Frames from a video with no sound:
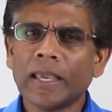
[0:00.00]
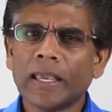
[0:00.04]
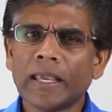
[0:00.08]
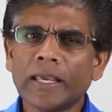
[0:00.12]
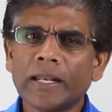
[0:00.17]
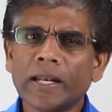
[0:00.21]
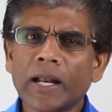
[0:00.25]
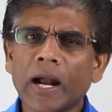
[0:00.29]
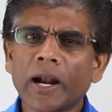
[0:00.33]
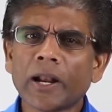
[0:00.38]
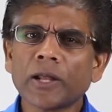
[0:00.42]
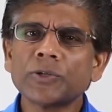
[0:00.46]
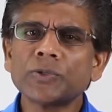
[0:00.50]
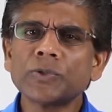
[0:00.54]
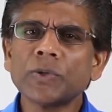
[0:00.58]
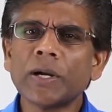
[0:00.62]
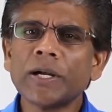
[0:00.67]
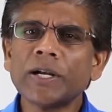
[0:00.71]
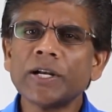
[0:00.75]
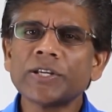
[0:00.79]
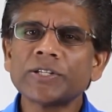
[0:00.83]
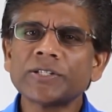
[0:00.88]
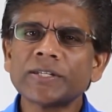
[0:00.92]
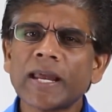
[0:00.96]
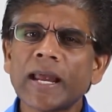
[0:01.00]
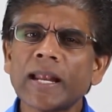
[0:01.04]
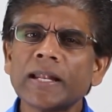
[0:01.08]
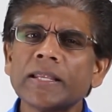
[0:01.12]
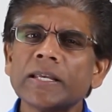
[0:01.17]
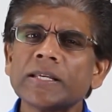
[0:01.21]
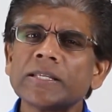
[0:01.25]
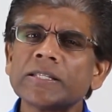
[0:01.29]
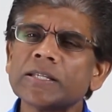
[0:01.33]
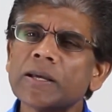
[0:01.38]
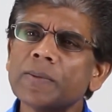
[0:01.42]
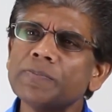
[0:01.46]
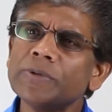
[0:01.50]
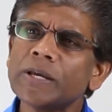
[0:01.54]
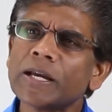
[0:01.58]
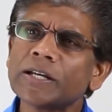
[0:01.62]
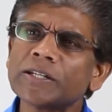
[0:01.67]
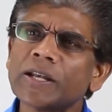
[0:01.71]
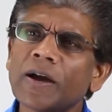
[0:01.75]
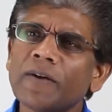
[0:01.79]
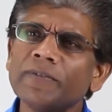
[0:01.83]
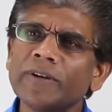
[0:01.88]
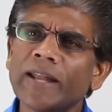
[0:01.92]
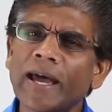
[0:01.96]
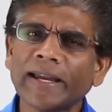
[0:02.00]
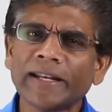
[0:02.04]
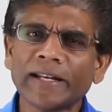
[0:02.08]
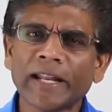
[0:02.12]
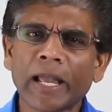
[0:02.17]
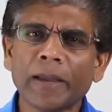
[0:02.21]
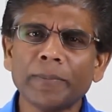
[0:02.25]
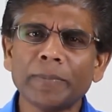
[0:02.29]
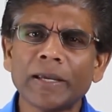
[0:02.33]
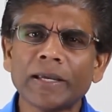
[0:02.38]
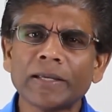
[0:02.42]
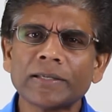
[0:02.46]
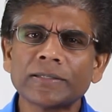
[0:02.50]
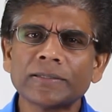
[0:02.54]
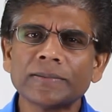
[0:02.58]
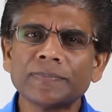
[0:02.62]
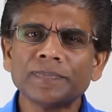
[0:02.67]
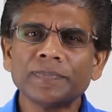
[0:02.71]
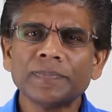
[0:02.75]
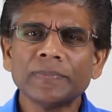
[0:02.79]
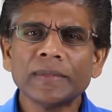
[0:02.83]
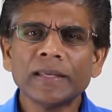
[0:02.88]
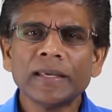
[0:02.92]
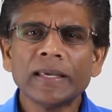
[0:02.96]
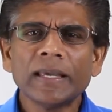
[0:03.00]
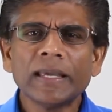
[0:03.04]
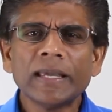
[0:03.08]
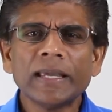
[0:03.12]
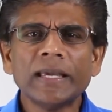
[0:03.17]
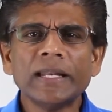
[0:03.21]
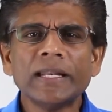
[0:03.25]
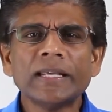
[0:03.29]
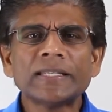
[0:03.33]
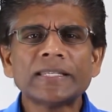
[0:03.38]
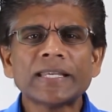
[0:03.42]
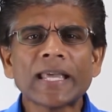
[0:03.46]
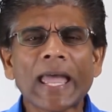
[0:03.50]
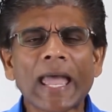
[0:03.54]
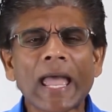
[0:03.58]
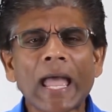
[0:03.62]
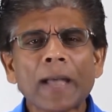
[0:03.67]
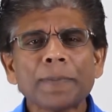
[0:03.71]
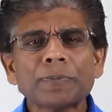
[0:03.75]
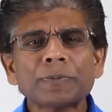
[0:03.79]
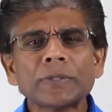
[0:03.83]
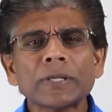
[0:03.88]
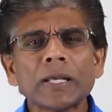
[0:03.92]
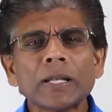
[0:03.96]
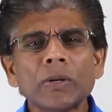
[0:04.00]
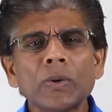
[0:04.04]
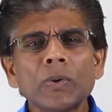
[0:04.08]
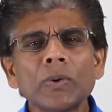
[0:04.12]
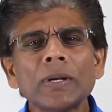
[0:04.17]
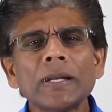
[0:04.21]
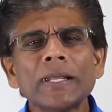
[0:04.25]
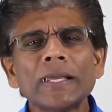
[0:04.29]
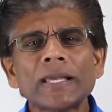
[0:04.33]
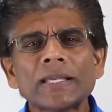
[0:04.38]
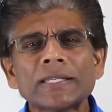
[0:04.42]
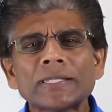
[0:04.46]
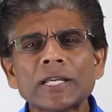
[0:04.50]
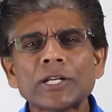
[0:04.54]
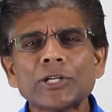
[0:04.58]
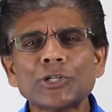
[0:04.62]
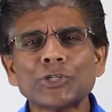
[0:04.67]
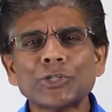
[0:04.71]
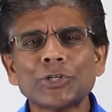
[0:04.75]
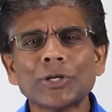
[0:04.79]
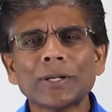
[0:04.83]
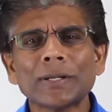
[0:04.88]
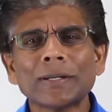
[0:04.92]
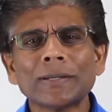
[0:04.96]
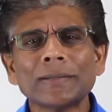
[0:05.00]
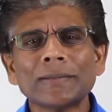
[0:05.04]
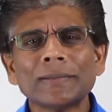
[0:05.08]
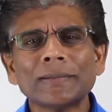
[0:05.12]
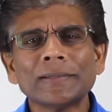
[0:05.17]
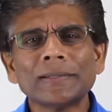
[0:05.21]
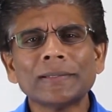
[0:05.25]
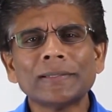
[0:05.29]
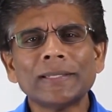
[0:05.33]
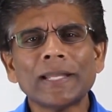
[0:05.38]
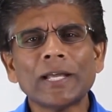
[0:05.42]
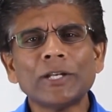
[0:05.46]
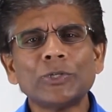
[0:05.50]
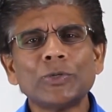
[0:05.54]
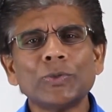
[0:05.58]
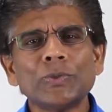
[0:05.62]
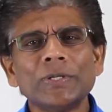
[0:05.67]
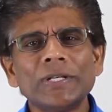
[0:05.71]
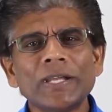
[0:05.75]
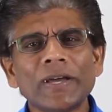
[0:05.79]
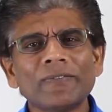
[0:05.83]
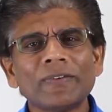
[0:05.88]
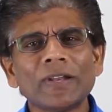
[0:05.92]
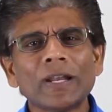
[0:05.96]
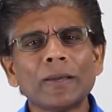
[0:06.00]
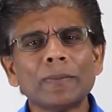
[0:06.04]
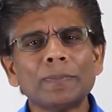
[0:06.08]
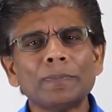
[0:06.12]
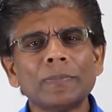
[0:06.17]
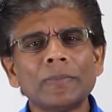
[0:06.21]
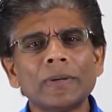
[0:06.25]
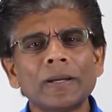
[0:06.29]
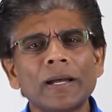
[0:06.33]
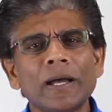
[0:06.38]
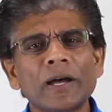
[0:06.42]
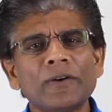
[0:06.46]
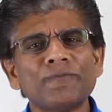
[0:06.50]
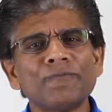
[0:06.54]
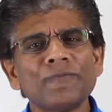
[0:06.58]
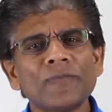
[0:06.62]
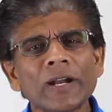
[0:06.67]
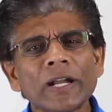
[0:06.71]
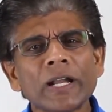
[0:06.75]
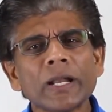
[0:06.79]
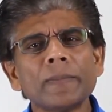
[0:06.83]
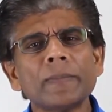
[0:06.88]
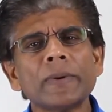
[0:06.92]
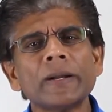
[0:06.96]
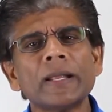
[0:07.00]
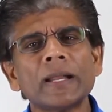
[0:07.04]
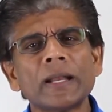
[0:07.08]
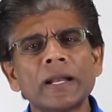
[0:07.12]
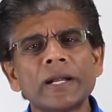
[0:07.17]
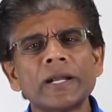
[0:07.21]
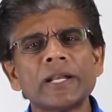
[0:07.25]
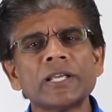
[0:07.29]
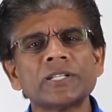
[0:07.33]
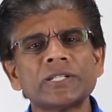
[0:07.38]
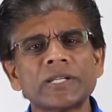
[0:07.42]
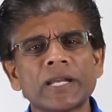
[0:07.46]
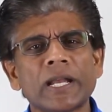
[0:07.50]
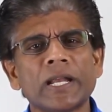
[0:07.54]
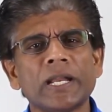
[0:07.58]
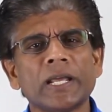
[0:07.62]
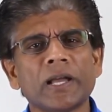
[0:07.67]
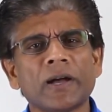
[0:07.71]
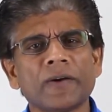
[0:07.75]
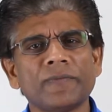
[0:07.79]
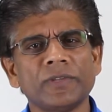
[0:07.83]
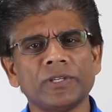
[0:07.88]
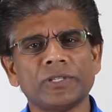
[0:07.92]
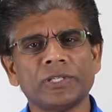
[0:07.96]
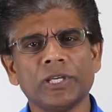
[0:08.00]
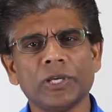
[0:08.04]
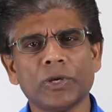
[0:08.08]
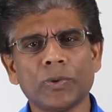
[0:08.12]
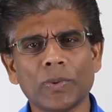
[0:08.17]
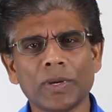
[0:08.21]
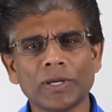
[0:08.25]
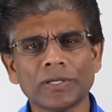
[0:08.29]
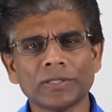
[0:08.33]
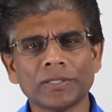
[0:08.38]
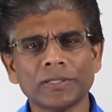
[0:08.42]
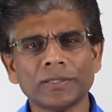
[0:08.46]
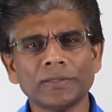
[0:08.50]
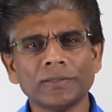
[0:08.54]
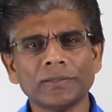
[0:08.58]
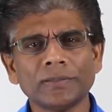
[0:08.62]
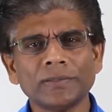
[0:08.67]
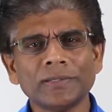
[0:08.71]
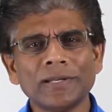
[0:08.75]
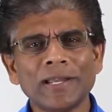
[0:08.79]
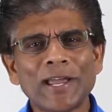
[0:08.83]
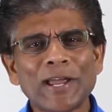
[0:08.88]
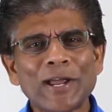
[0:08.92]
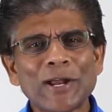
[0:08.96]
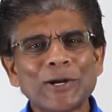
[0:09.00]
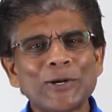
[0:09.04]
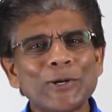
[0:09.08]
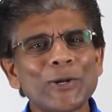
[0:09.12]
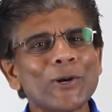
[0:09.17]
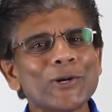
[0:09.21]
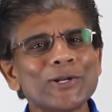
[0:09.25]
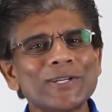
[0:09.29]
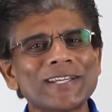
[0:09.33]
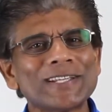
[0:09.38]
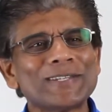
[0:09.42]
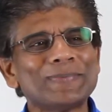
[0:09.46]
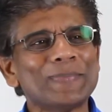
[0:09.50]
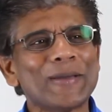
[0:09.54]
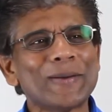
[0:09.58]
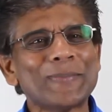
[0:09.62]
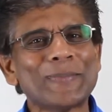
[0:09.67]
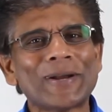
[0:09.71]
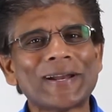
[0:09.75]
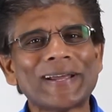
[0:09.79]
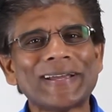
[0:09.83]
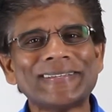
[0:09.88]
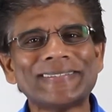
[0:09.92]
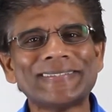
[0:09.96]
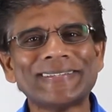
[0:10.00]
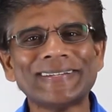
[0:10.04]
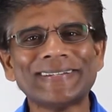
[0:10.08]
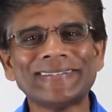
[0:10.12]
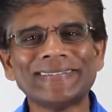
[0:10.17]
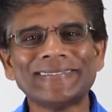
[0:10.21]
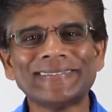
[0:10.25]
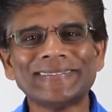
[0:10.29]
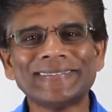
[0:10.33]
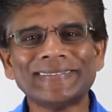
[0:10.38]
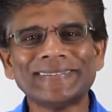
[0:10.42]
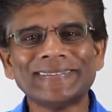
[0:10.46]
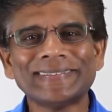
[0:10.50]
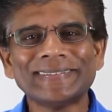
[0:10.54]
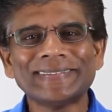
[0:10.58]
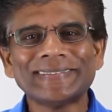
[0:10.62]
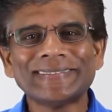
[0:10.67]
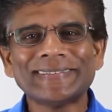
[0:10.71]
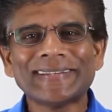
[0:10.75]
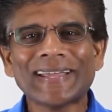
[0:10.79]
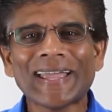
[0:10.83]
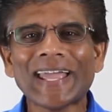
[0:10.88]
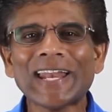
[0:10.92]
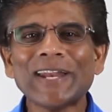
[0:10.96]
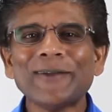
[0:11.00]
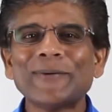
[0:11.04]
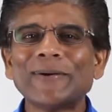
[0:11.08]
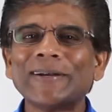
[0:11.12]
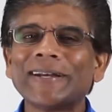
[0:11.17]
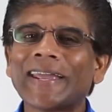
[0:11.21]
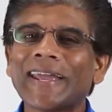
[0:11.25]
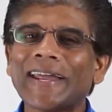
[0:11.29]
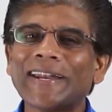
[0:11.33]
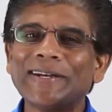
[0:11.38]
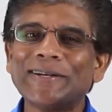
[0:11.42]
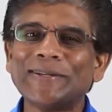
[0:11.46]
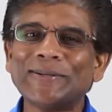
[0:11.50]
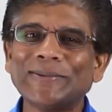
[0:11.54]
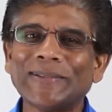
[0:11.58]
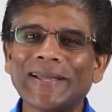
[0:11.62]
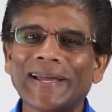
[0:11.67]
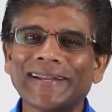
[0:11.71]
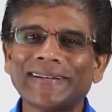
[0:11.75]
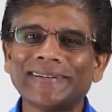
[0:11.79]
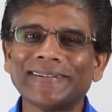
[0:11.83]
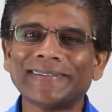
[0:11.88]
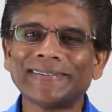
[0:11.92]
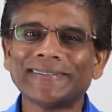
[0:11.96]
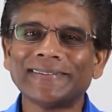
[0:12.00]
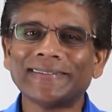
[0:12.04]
In order to understand the subject of dynamics, it is absolutely essential that you develop a fundamental understanding of this equation. Don't just memorize it. Anyone can do that.